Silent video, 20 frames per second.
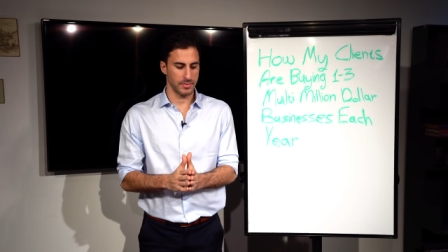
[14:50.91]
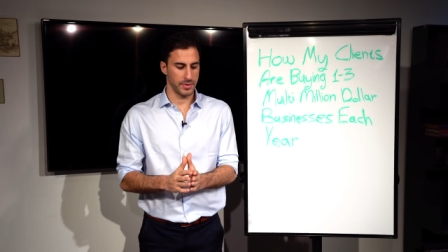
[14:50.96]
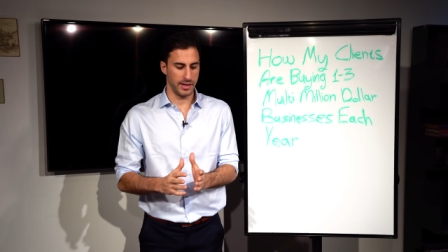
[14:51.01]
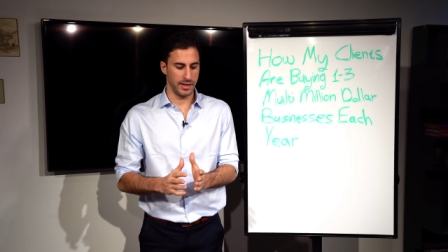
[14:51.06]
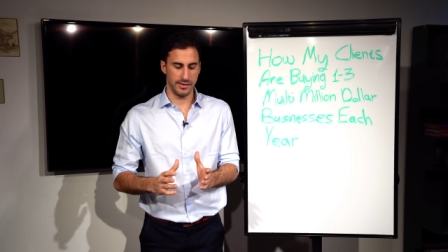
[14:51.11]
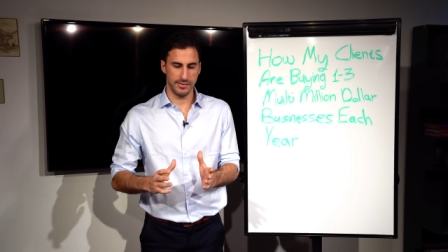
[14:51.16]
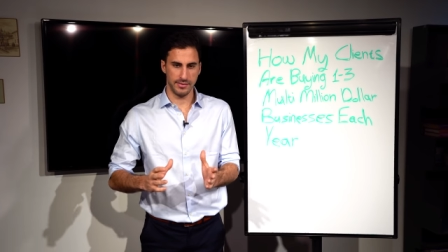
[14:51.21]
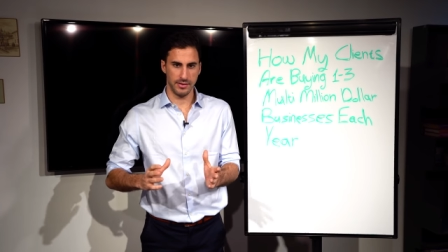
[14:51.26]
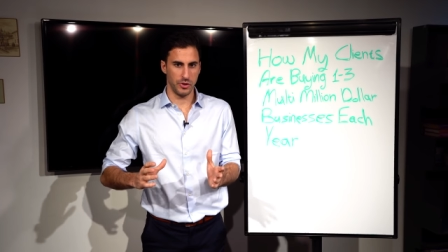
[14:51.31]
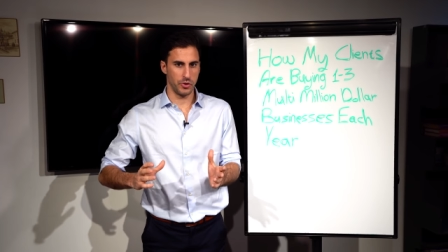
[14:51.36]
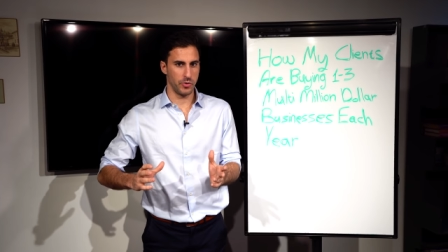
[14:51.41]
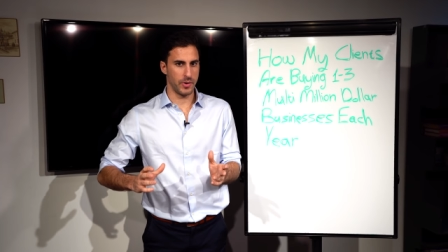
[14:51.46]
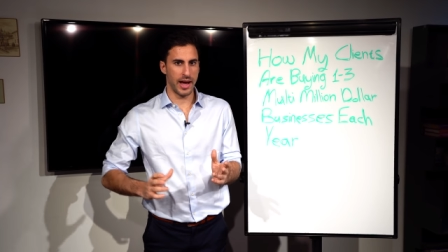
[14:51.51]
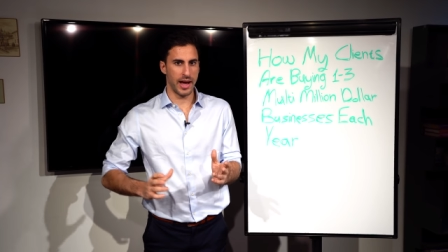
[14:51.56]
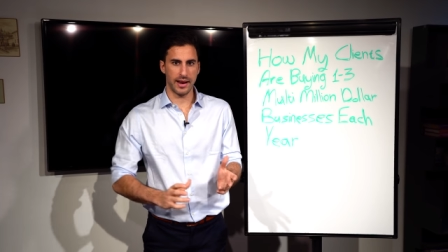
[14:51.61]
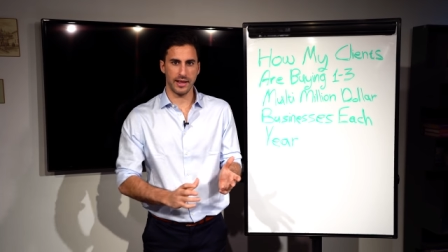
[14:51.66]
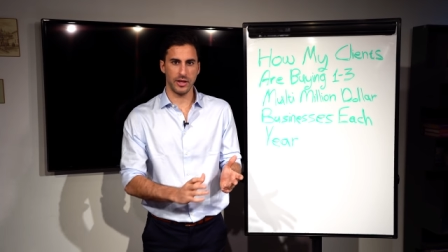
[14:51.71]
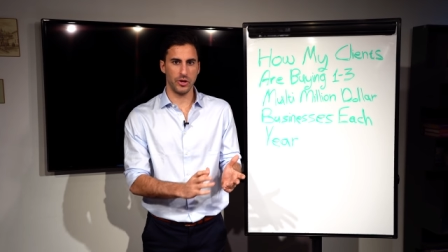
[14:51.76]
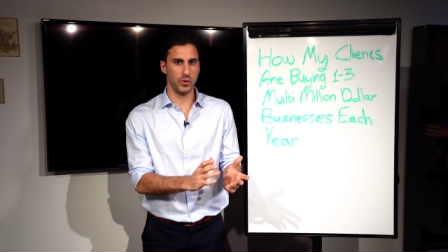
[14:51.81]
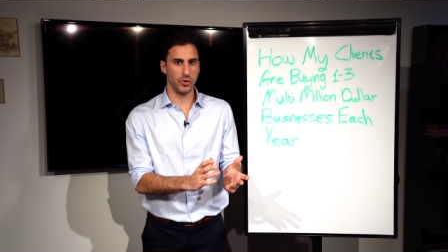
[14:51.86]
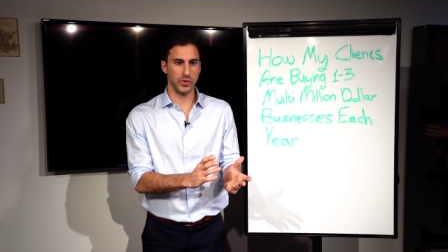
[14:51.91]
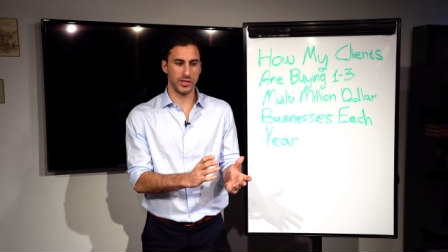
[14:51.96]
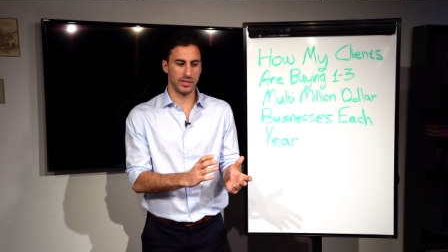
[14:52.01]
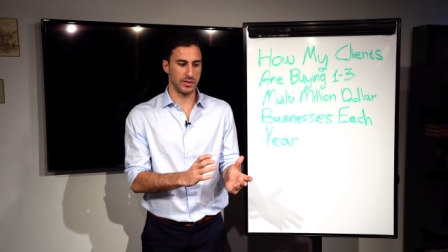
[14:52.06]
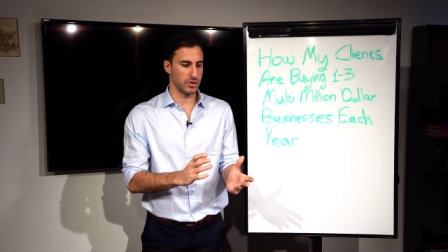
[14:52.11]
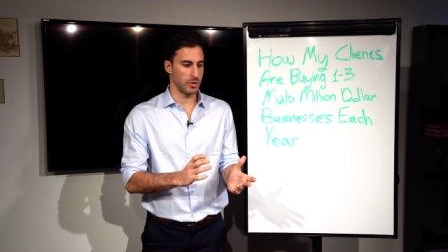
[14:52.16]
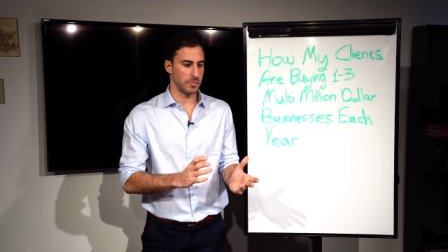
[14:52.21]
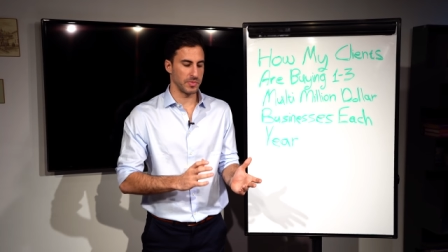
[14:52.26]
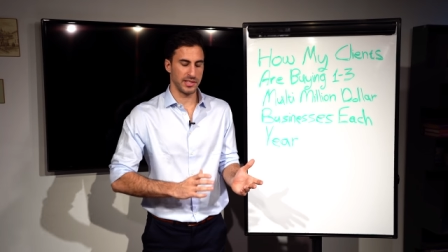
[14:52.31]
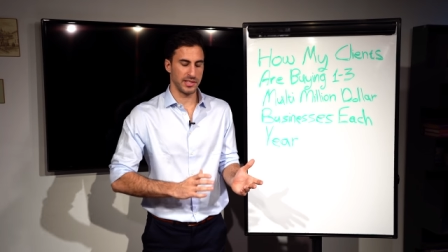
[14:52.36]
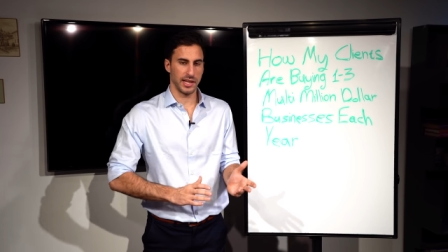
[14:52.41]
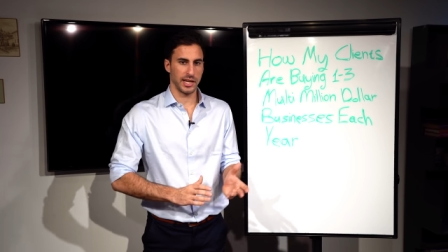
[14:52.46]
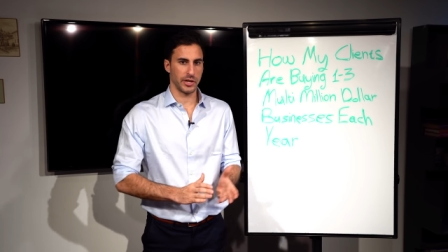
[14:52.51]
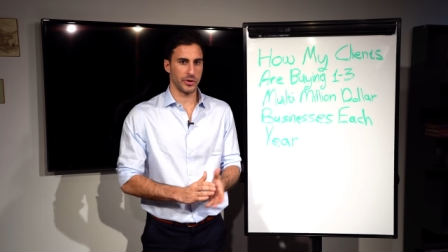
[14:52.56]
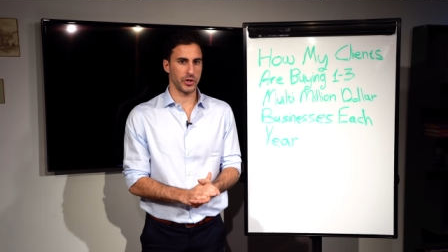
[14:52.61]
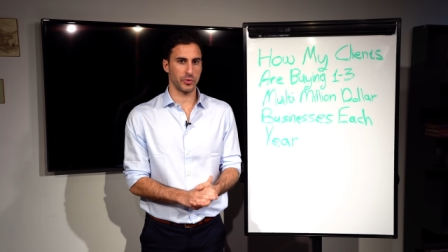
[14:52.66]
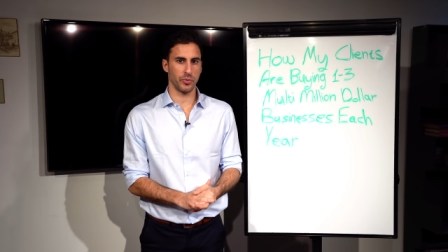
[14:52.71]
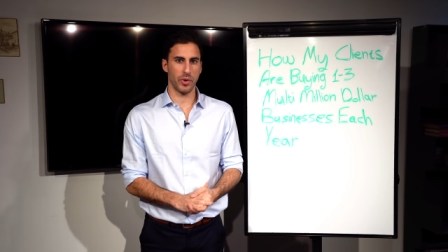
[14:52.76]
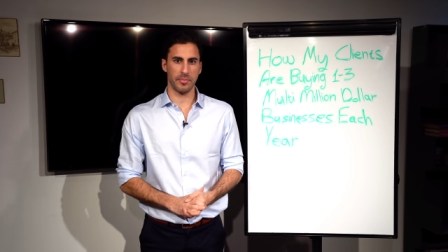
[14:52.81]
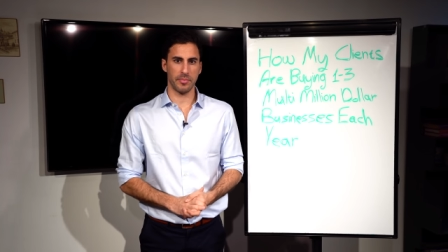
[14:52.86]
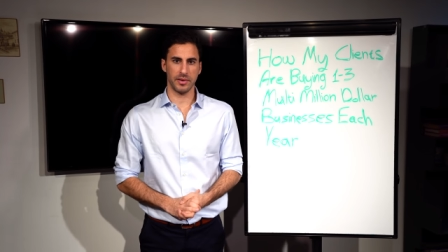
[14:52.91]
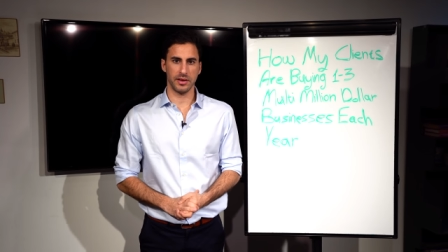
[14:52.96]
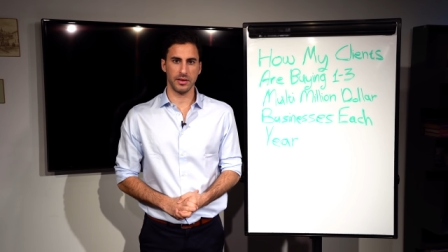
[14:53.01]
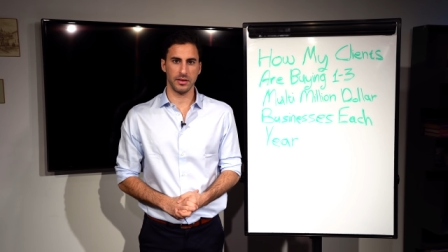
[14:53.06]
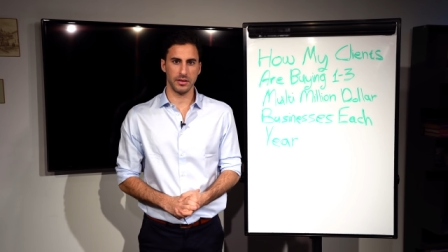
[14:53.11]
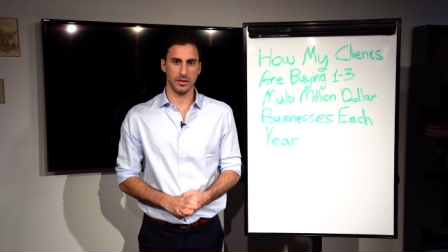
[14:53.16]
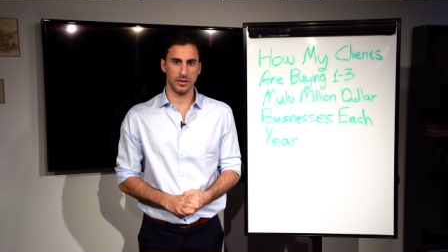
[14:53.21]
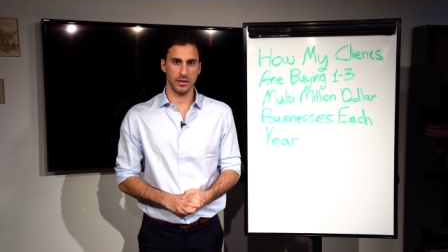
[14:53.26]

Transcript: is you got to use some secret weapon.